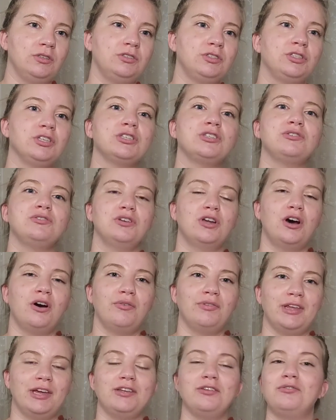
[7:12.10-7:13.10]
just
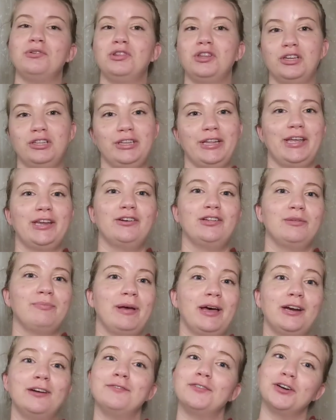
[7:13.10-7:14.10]
know that you can look later in the
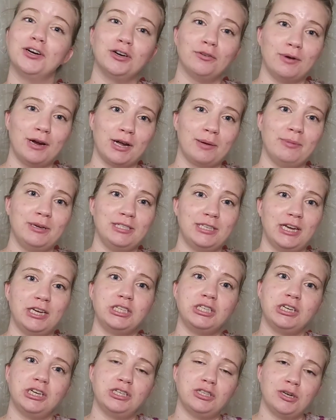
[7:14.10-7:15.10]
pattern for her
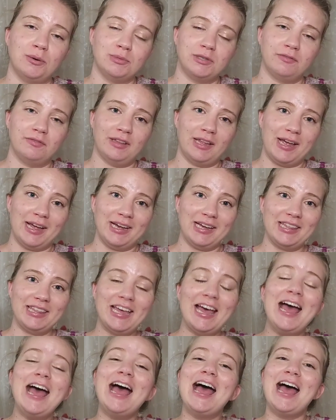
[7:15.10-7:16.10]
recommendation in terms of length
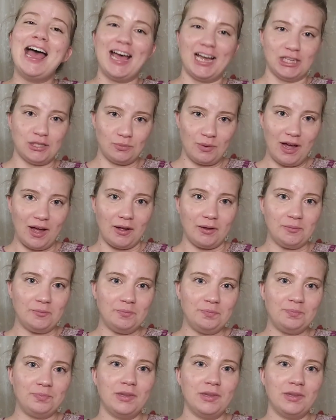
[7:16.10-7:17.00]
as well.